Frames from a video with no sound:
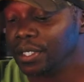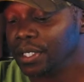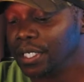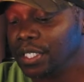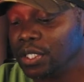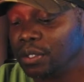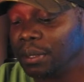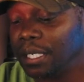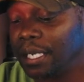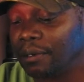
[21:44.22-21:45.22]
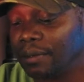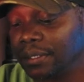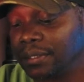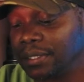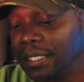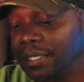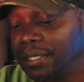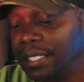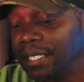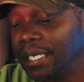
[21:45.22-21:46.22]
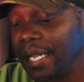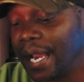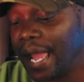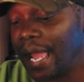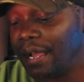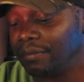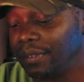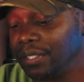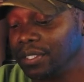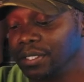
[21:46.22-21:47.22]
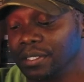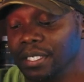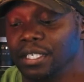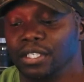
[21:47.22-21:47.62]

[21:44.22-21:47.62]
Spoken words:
This should be around 16.5 inches.